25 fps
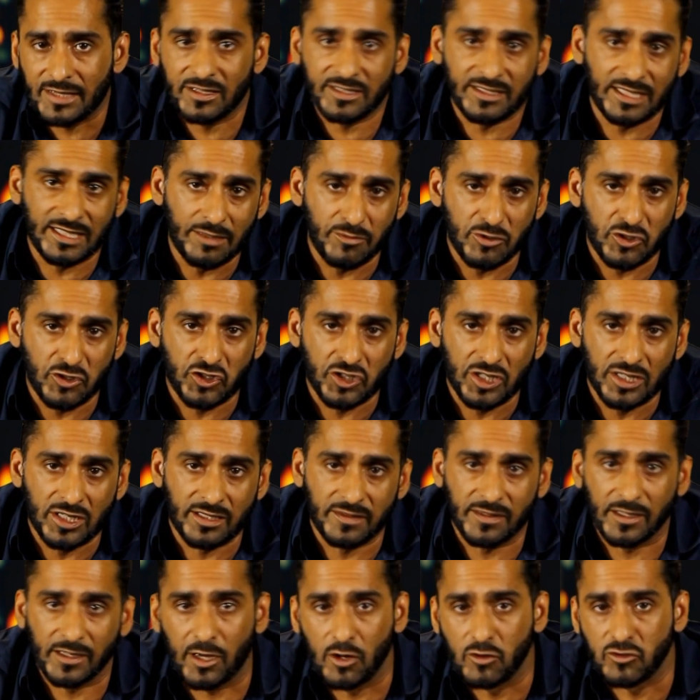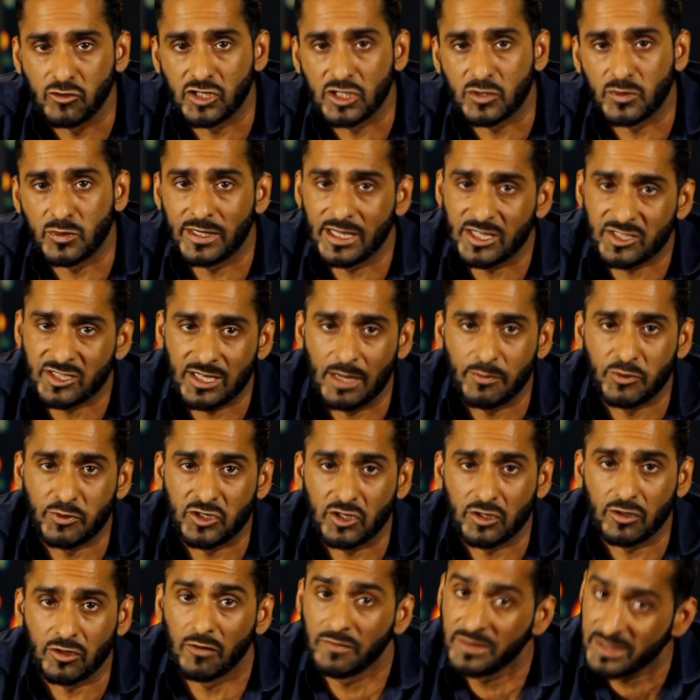and the team is shit, and the coaches, with the
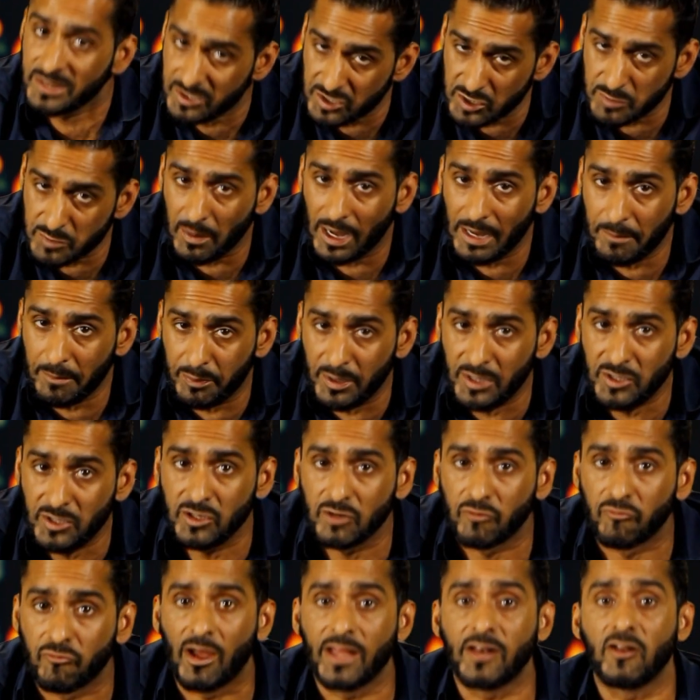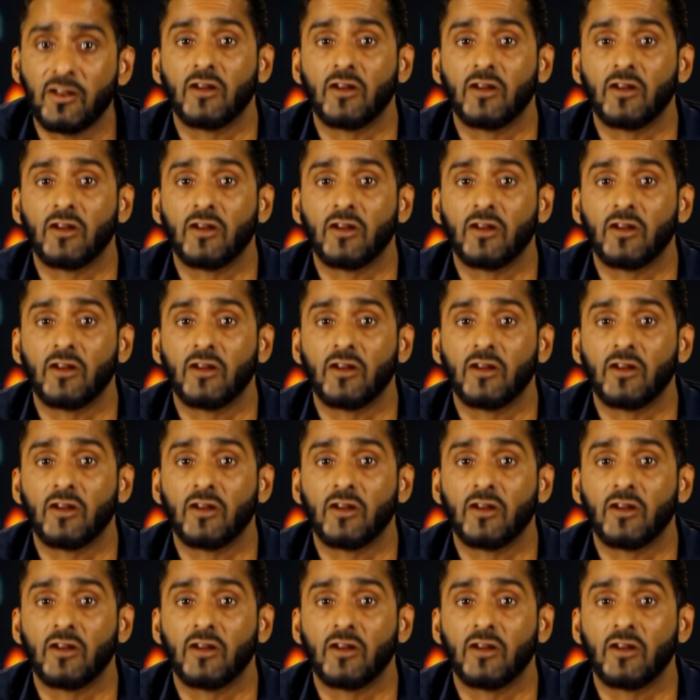exception of, and this is my opinion,